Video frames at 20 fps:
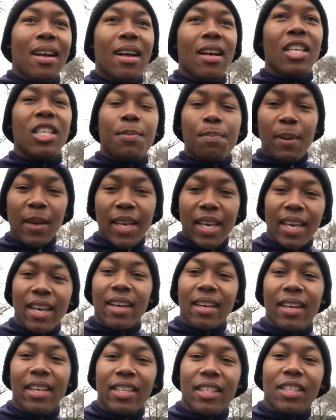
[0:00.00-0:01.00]
speak
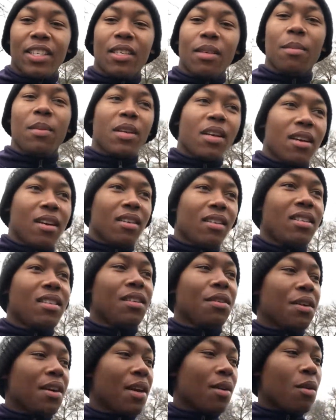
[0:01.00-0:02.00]
English, because
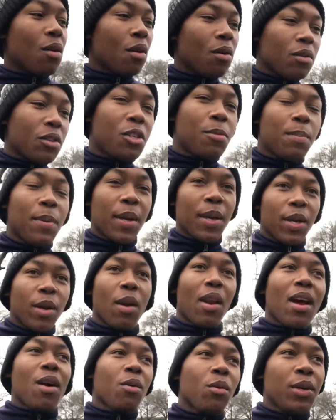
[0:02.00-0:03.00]
you cannot speak your
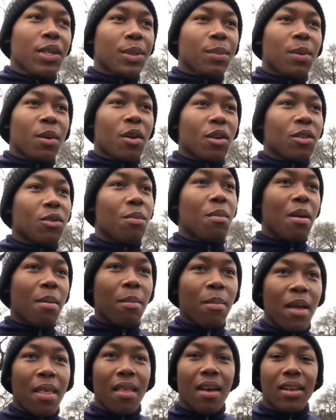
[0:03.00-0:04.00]
language, because
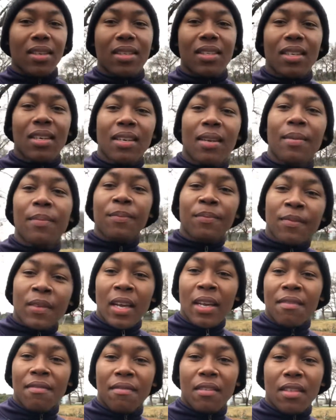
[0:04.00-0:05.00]
remember that
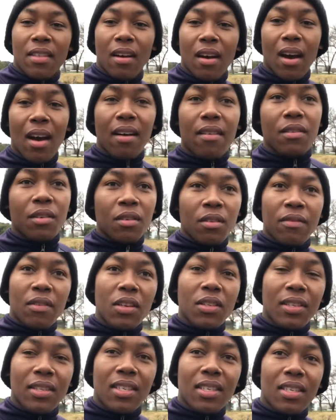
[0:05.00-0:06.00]
in the,
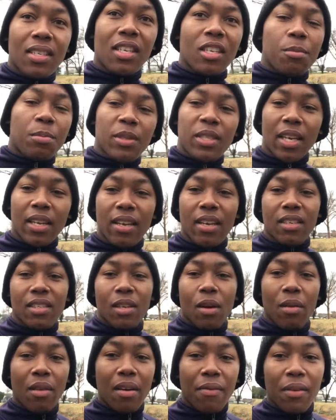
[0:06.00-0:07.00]
universities, especially in
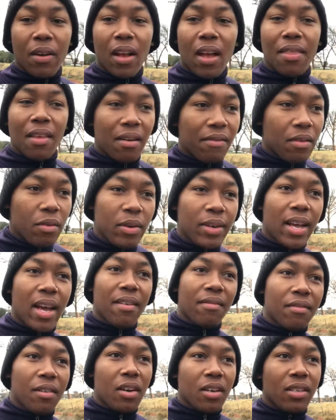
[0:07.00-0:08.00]
South Africa, they're very
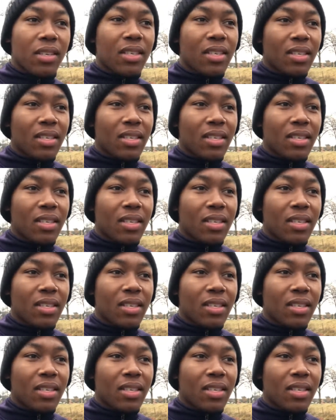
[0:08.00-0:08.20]
diverse.